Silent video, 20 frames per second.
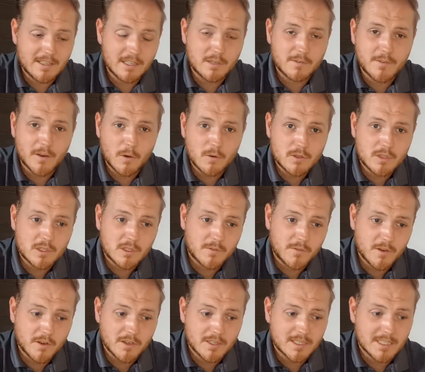this is Fosun's
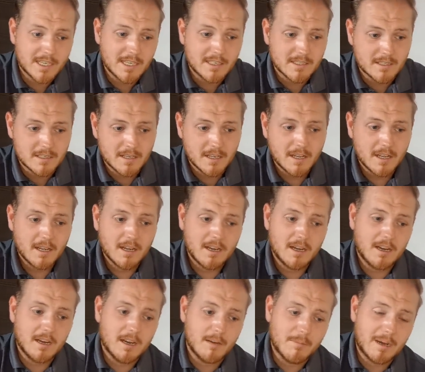first season
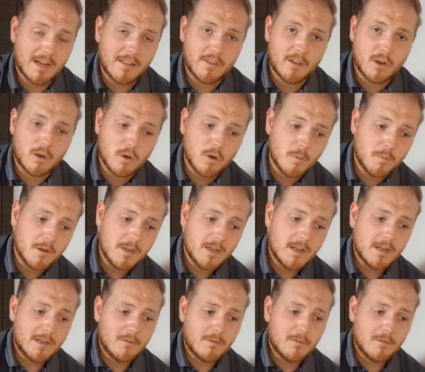um, at the club.